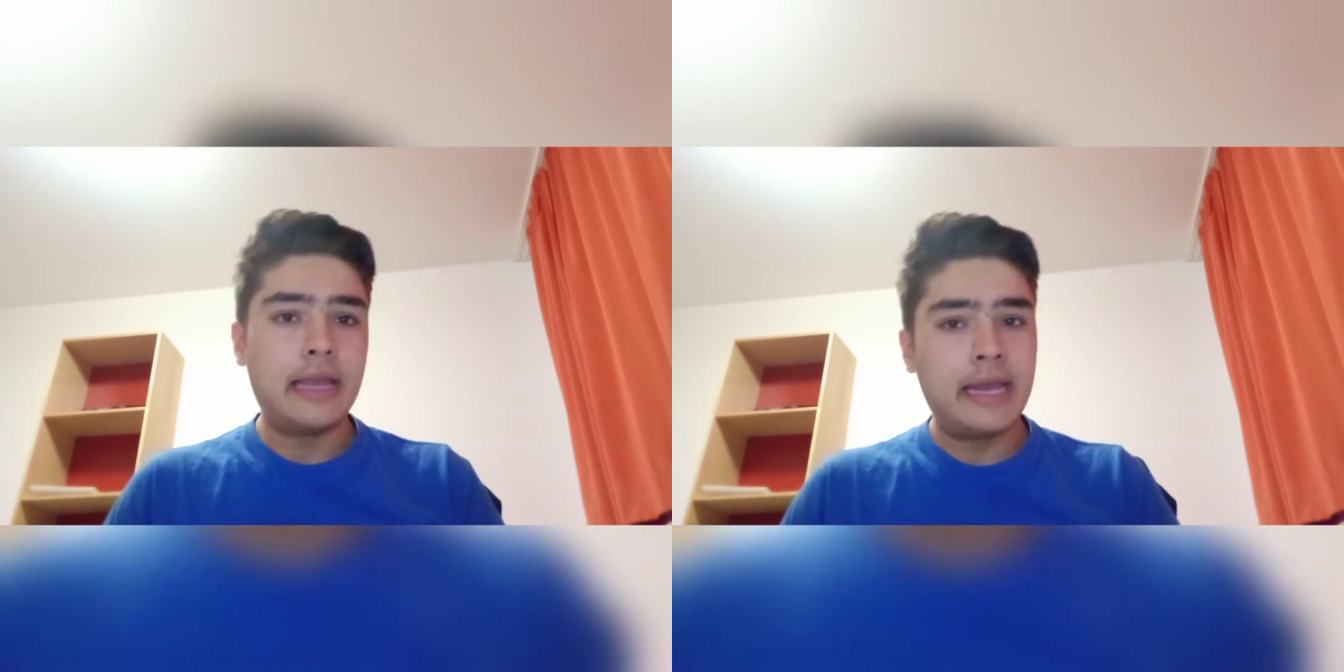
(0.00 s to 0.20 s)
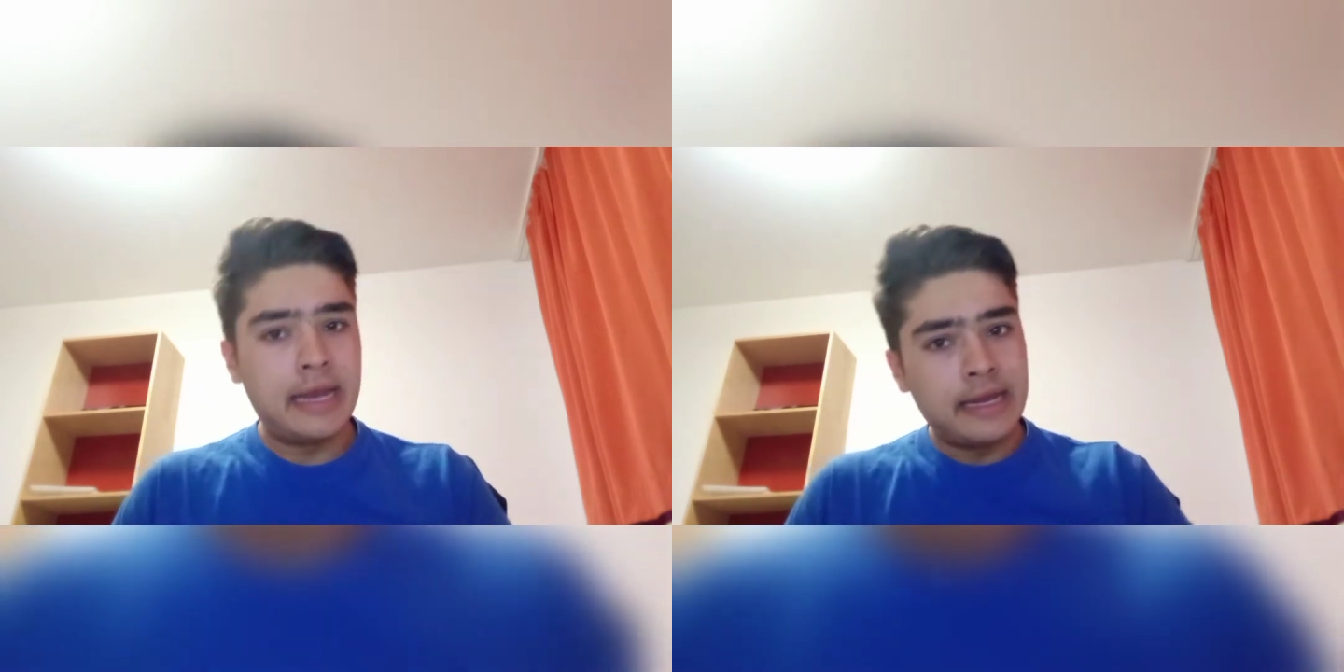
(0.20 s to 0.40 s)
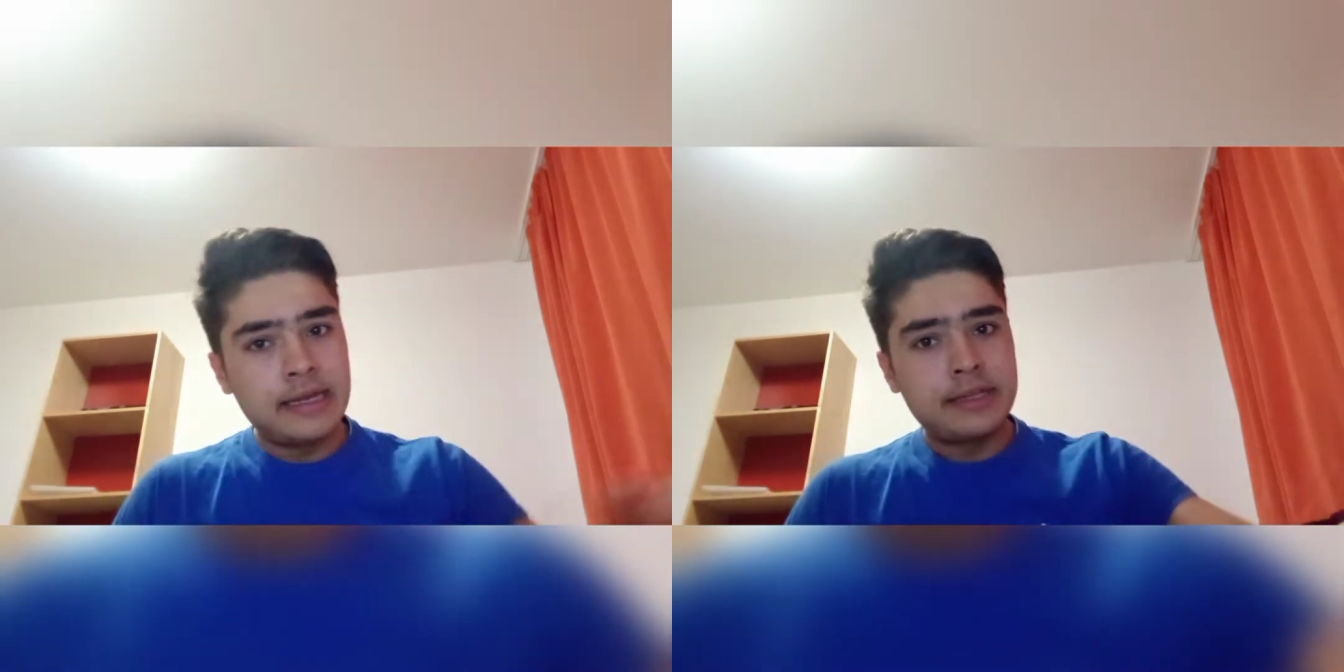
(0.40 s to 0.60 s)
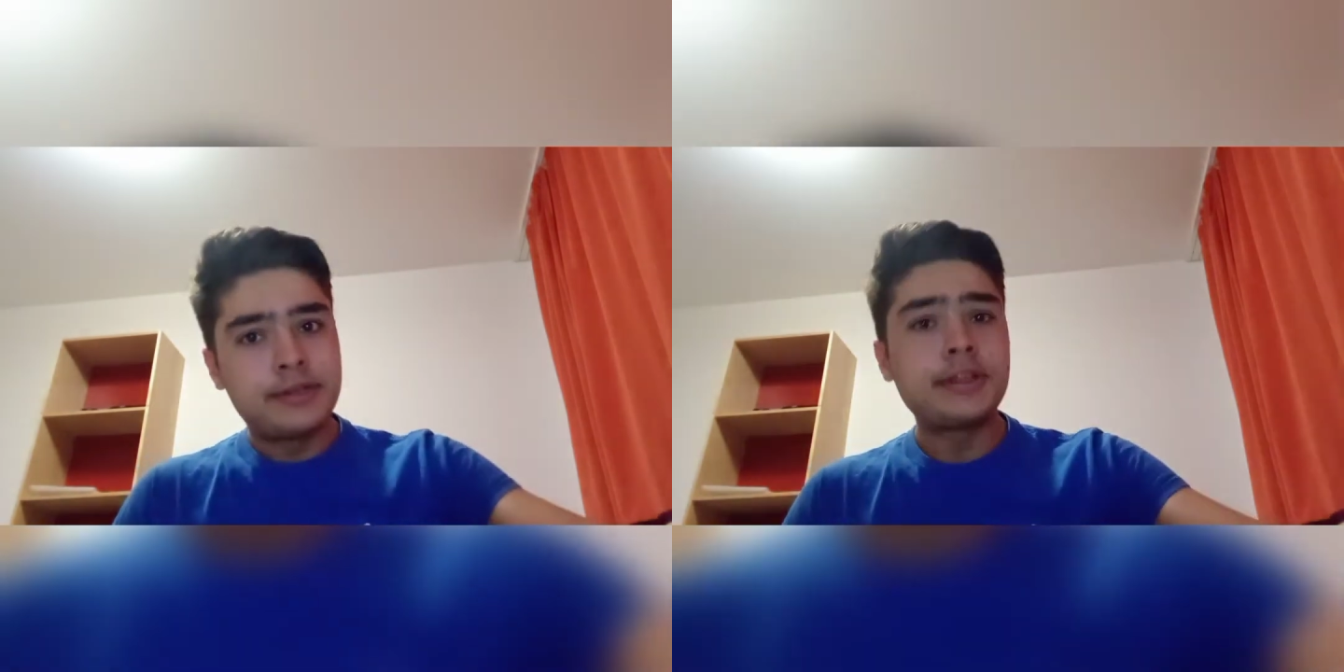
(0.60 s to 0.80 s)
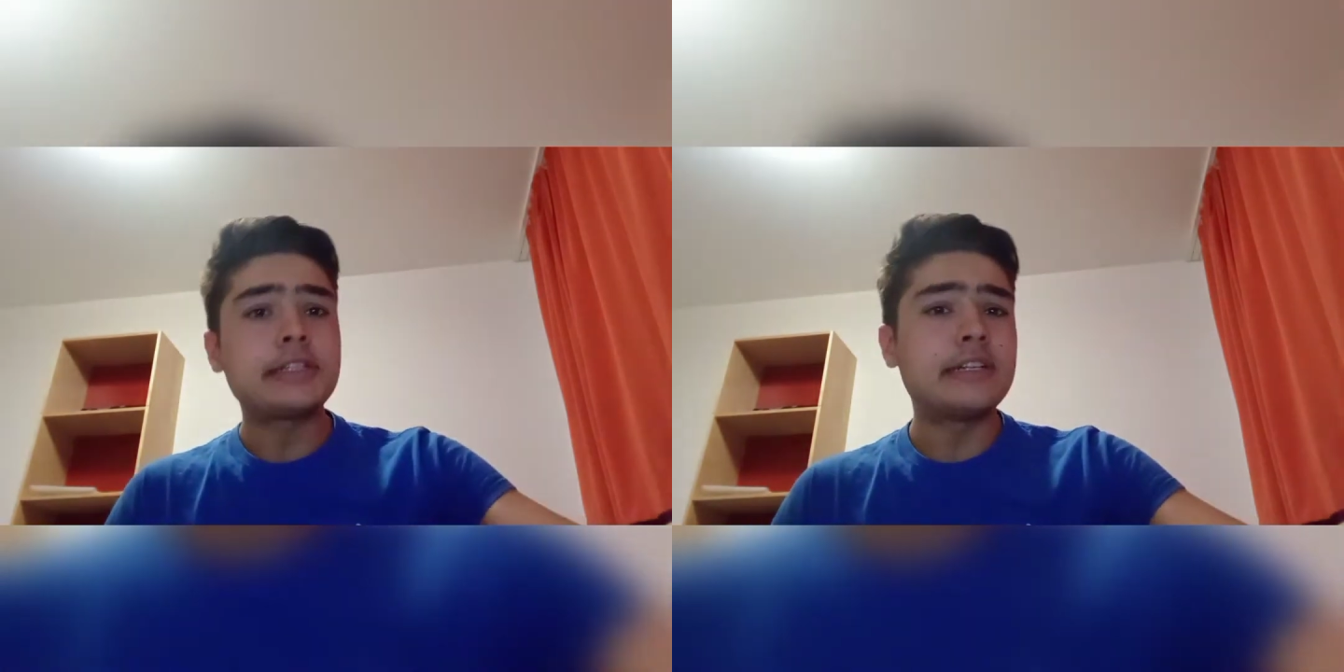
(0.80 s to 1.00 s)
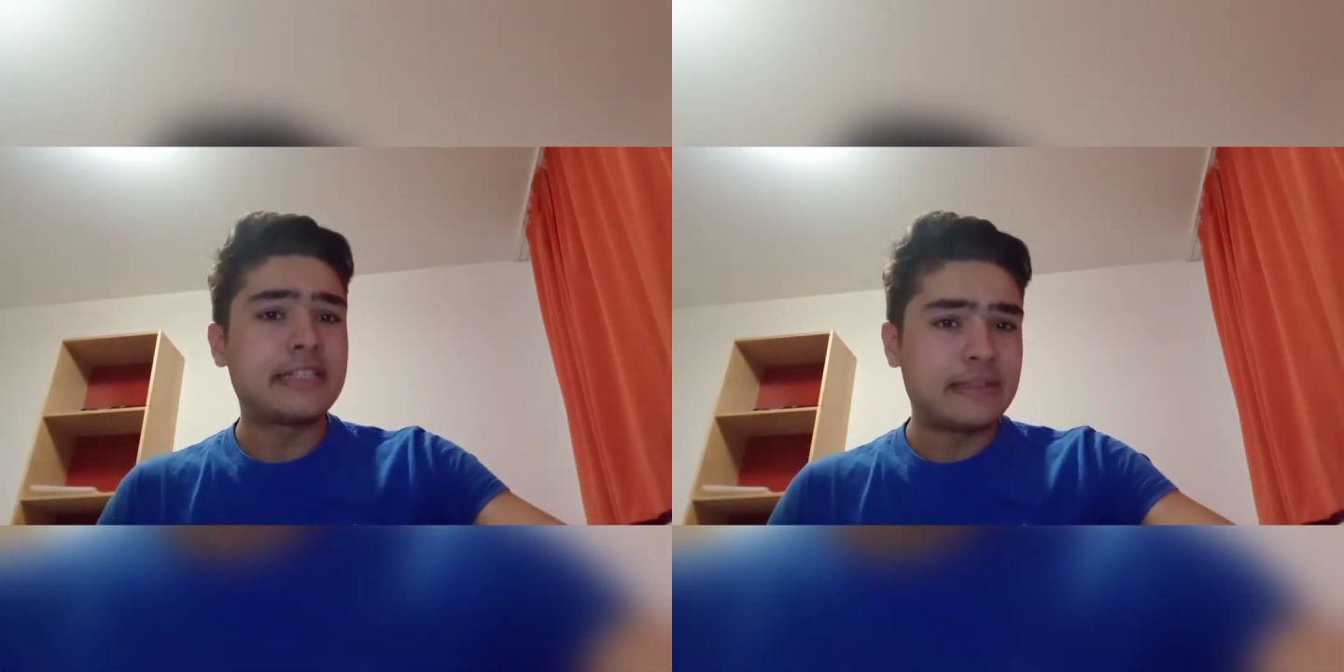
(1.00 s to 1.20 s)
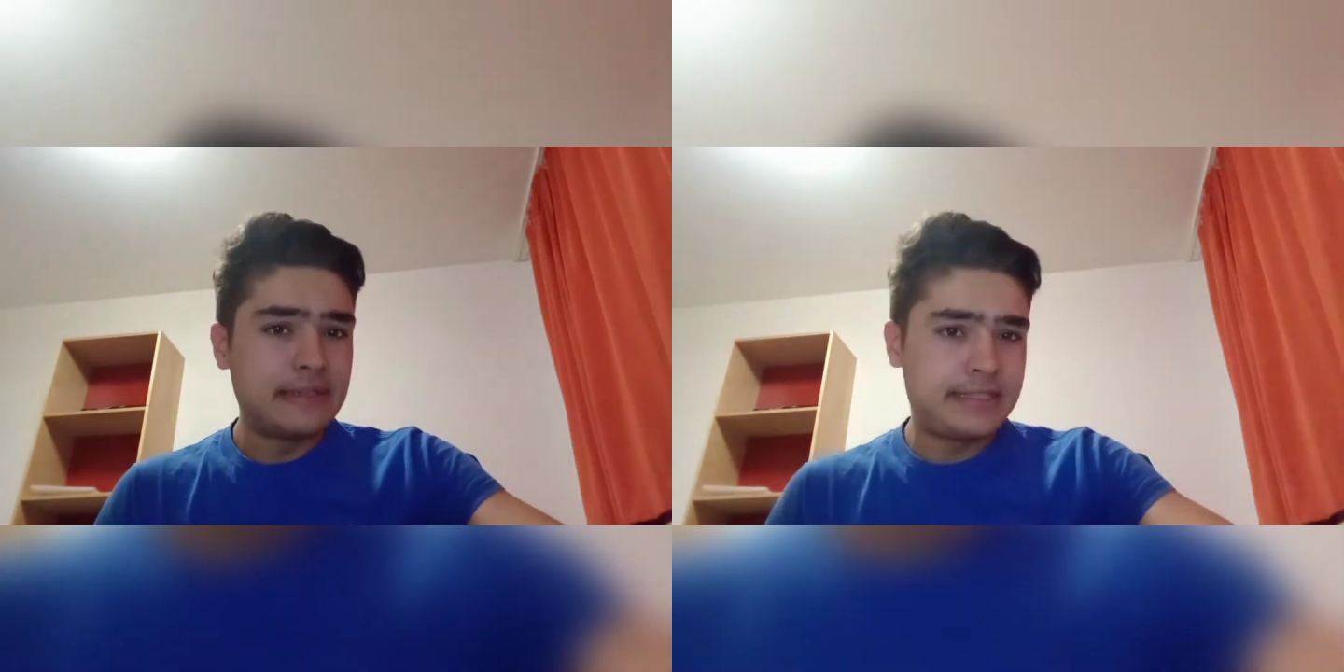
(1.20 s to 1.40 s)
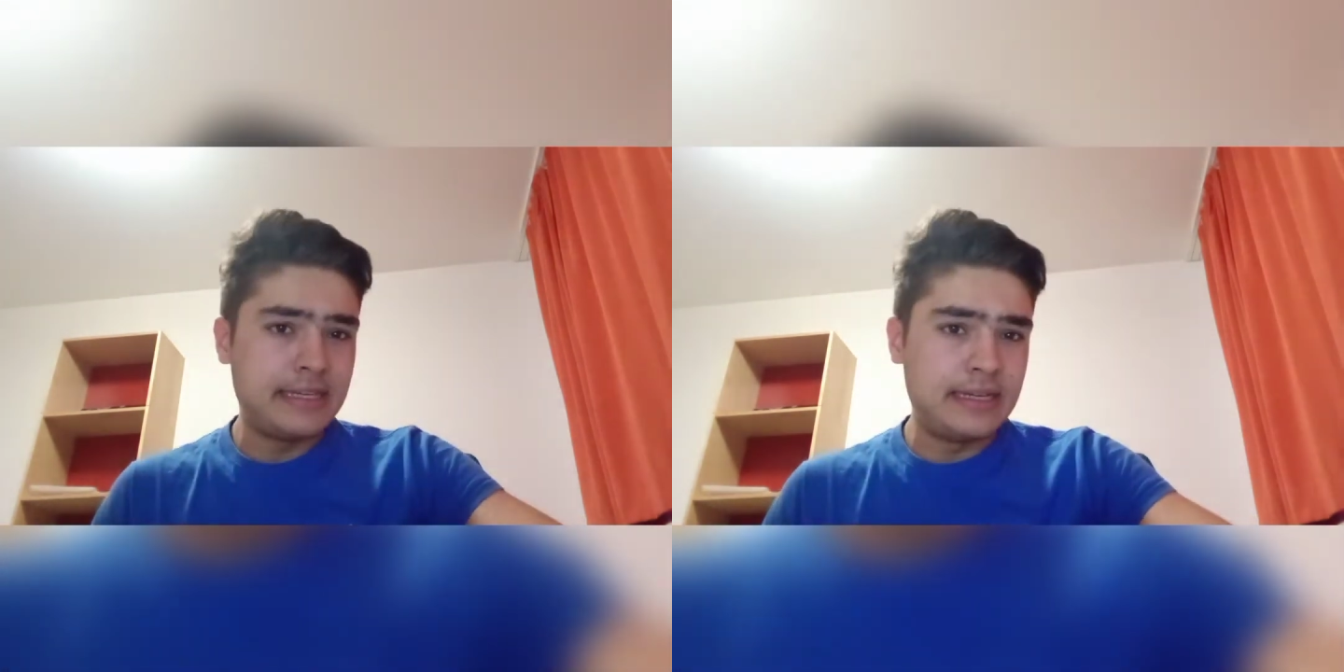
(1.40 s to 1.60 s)
In
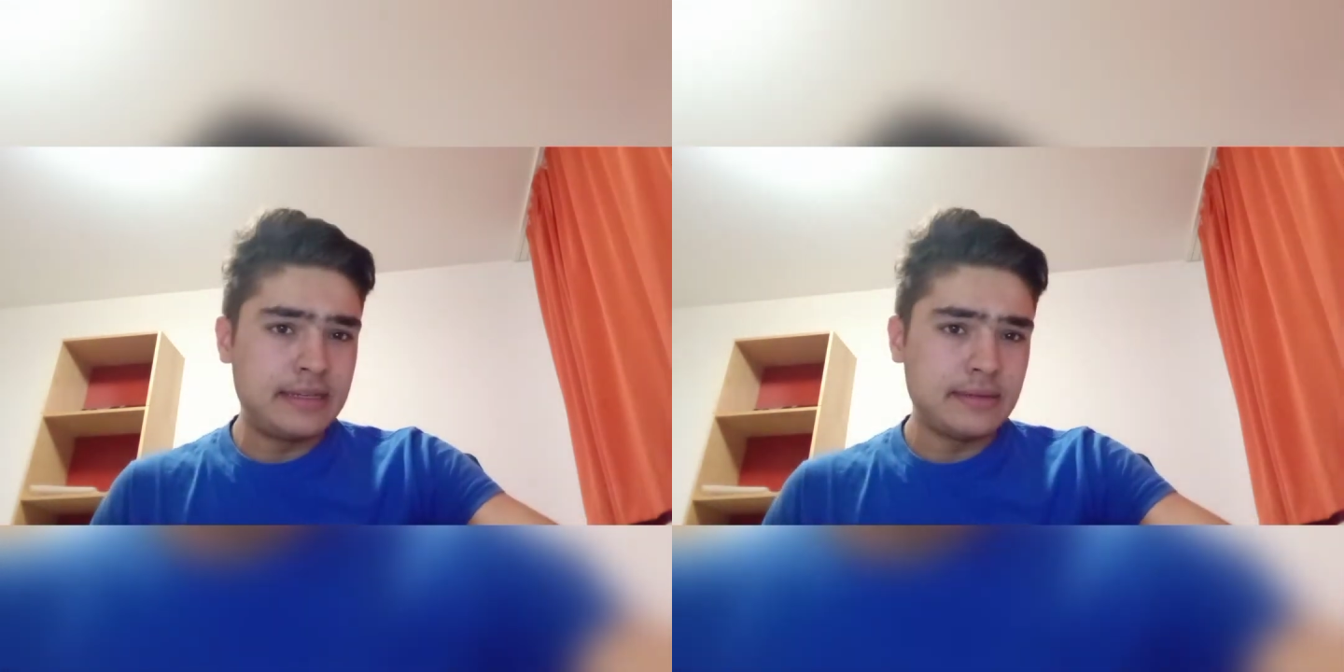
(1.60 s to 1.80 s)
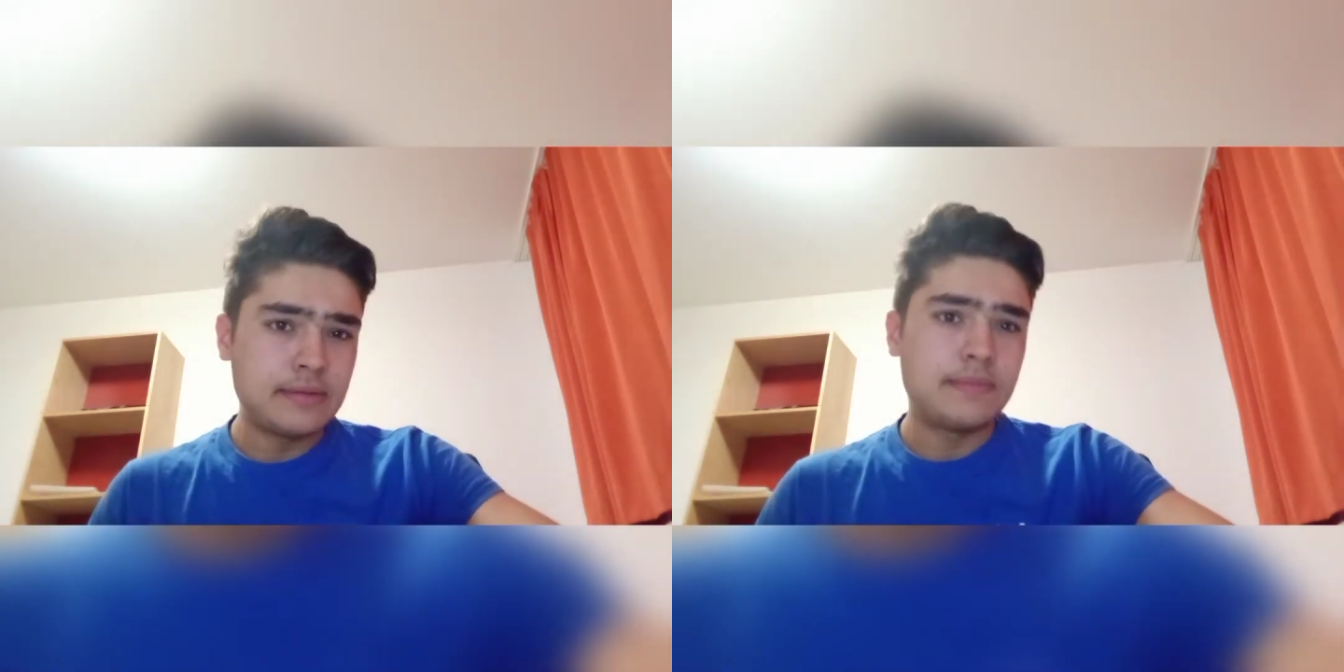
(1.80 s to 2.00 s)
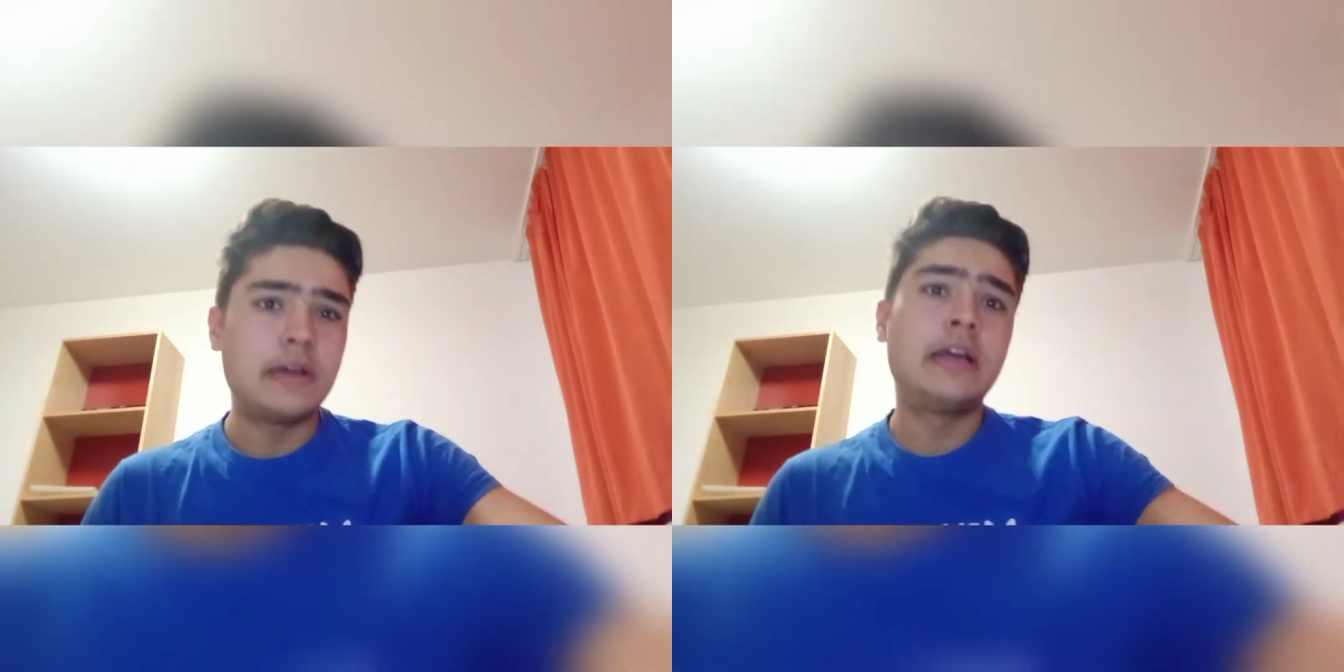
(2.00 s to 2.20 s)
2017,